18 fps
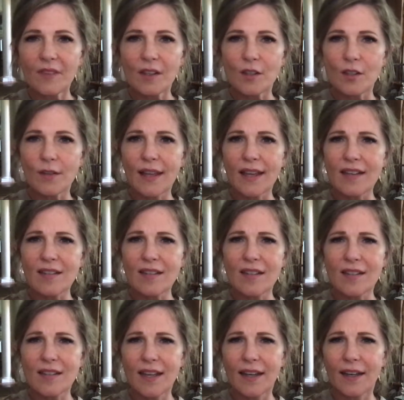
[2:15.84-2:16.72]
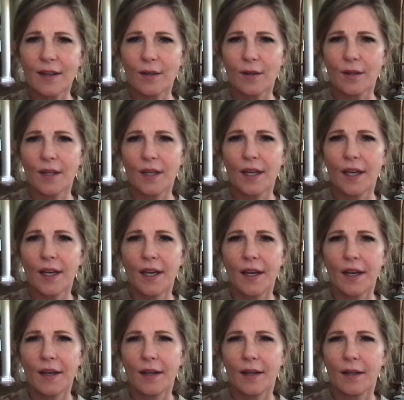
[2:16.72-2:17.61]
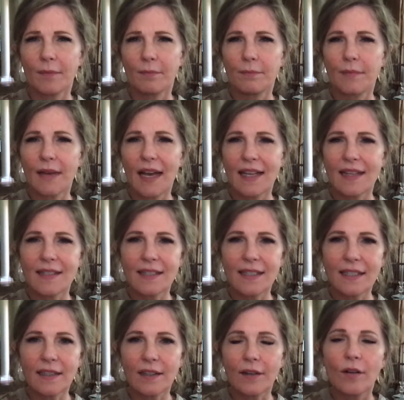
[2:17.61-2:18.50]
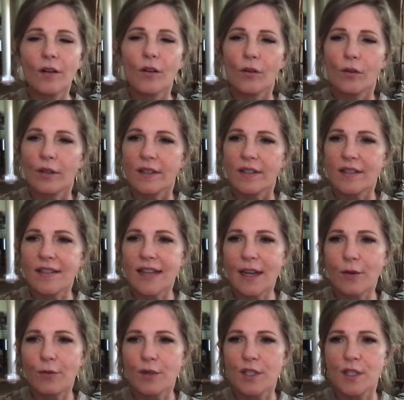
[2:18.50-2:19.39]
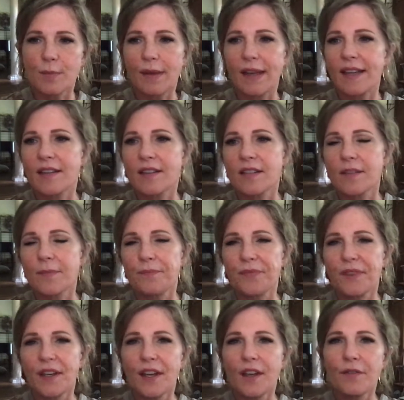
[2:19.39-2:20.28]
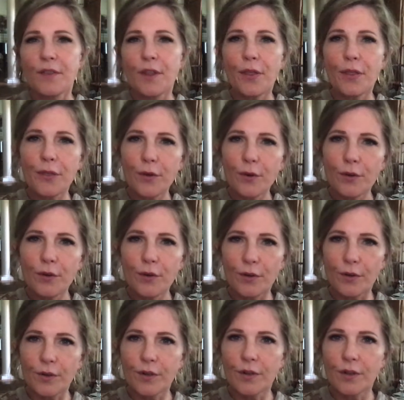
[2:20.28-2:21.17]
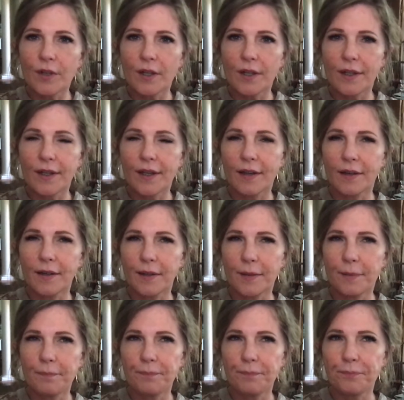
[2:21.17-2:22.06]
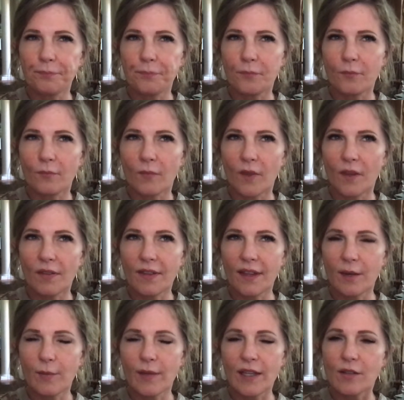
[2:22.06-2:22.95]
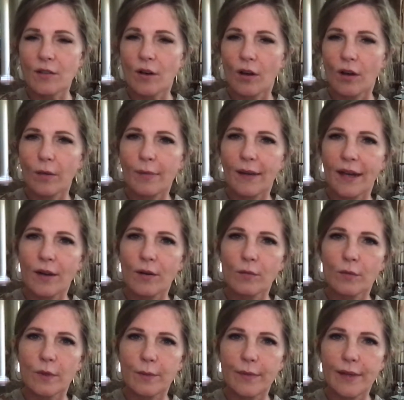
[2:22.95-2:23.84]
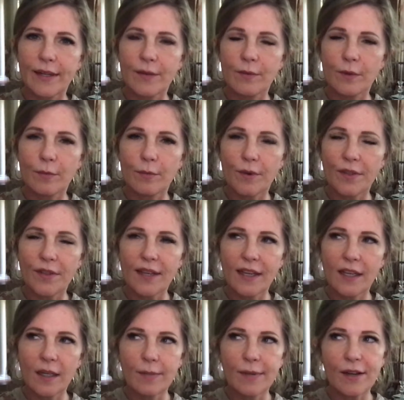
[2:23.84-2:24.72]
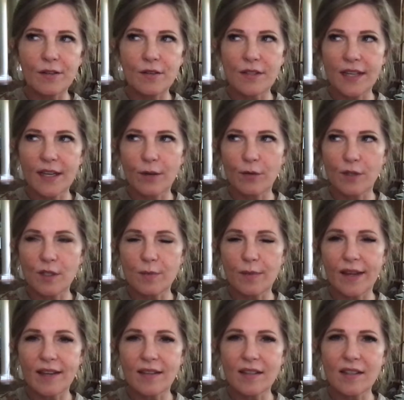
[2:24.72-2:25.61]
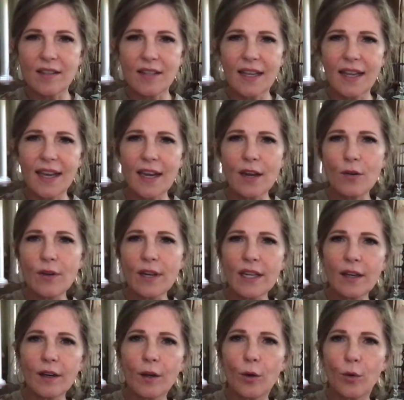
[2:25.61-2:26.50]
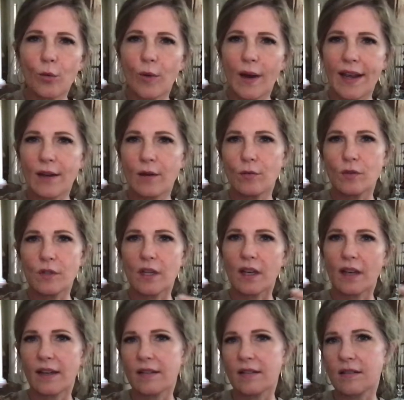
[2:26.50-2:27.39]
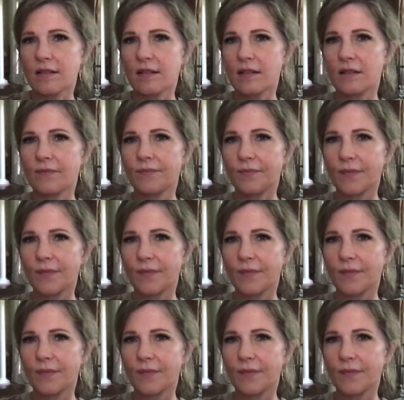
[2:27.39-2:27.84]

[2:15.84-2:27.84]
so that's the second um, idea on sacred space. The third um, thing we could talk about when we when we're thinking about sacred space is the area around us.